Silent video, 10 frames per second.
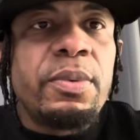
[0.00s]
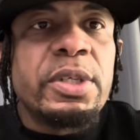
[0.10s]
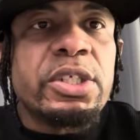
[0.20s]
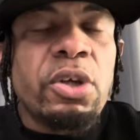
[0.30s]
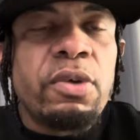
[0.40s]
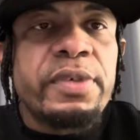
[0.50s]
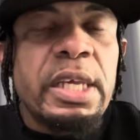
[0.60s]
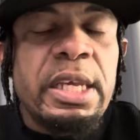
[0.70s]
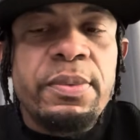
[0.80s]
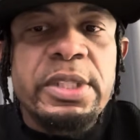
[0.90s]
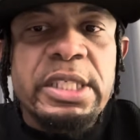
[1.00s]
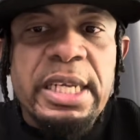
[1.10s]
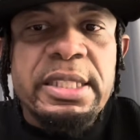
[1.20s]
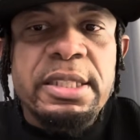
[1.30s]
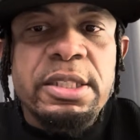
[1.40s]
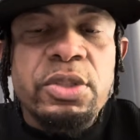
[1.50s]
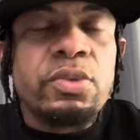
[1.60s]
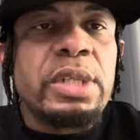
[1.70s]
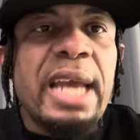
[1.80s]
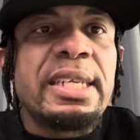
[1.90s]
was sentenced to
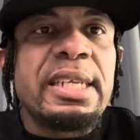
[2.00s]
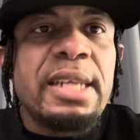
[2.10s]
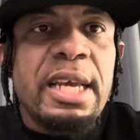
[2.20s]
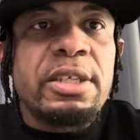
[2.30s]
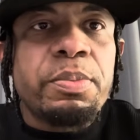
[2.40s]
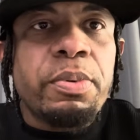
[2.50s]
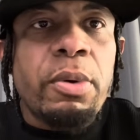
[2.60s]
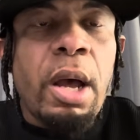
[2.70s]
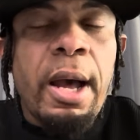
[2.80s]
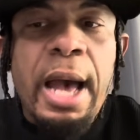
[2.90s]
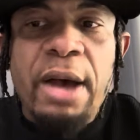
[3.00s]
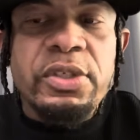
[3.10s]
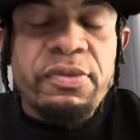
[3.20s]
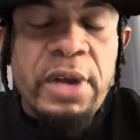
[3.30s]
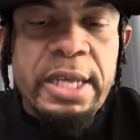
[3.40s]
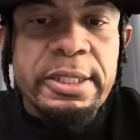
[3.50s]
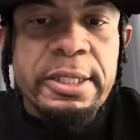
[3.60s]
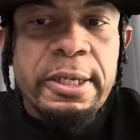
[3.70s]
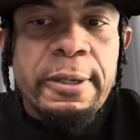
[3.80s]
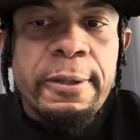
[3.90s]
90 days house arrest,
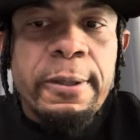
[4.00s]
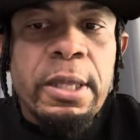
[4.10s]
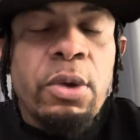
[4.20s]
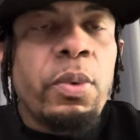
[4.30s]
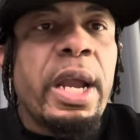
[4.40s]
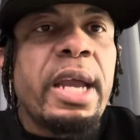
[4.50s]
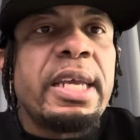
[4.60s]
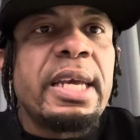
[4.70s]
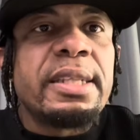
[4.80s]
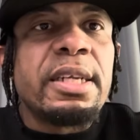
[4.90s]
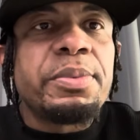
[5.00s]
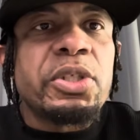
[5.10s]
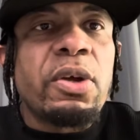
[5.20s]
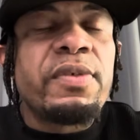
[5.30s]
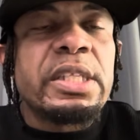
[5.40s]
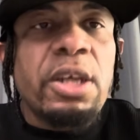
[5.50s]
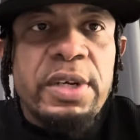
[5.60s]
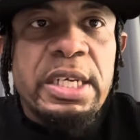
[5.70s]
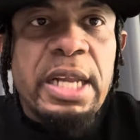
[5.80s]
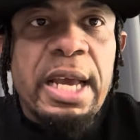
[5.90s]
where he ended up serving
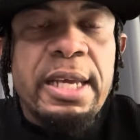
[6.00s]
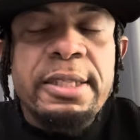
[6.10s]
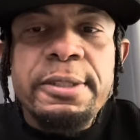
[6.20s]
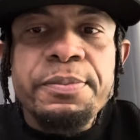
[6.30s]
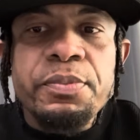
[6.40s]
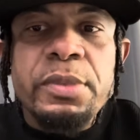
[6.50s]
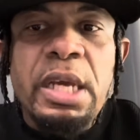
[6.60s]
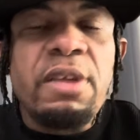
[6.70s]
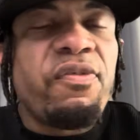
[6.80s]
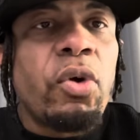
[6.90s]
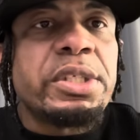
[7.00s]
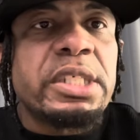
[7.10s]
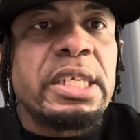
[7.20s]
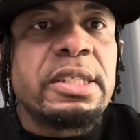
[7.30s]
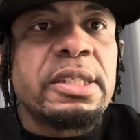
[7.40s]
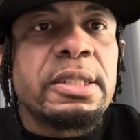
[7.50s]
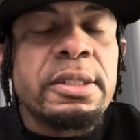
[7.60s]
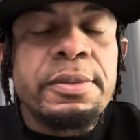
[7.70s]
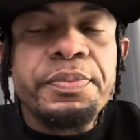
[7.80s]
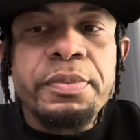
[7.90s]
30 days in the Four
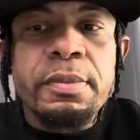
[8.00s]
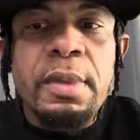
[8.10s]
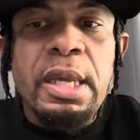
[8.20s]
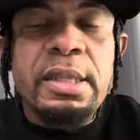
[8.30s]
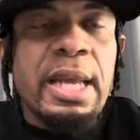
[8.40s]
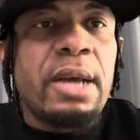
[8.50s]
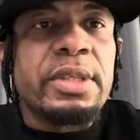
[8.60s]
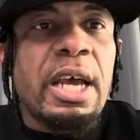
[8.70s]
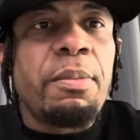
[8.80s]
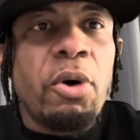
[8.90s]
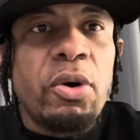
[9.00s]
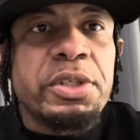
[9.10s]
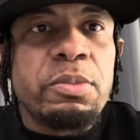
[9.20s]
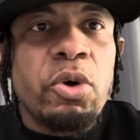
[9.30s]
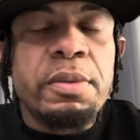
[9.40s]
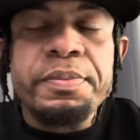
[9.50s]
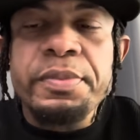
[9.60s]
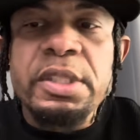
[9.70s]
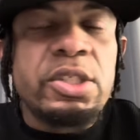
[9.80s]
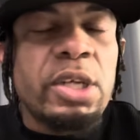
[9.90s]
Seasons downtown Baltimore.
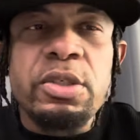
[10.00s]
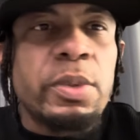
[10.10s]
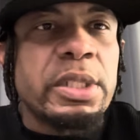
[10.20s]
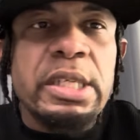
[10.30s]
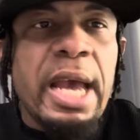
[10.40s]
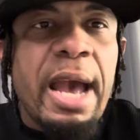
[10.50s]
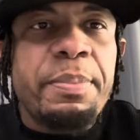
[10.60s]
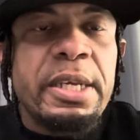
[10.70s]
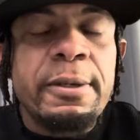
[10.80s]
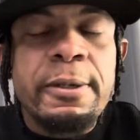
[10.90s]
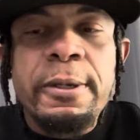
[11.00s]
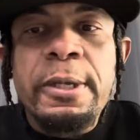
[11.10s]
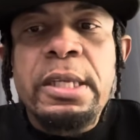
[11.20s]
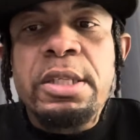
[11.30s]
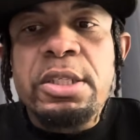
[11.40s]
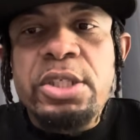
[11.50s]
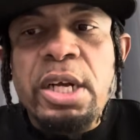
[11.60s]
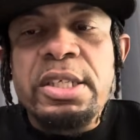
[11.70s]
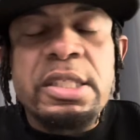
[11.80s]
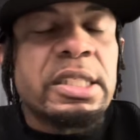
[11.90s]
The judge wasn't happy. The
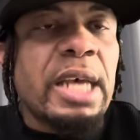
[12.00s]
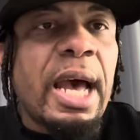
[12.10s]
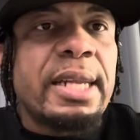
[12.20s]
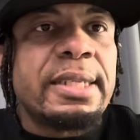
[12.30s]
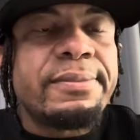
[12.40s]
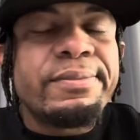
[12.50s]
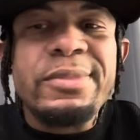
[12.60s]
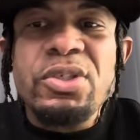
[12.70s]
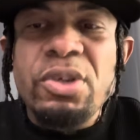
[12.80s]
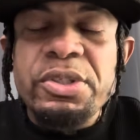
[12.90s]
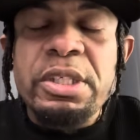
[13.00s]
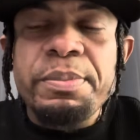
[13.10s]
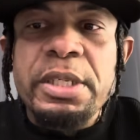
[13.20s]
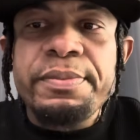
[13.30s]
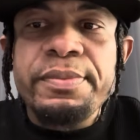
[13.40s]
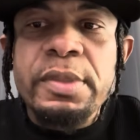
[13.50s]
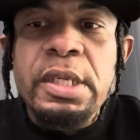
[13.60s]
judge decided, you know something?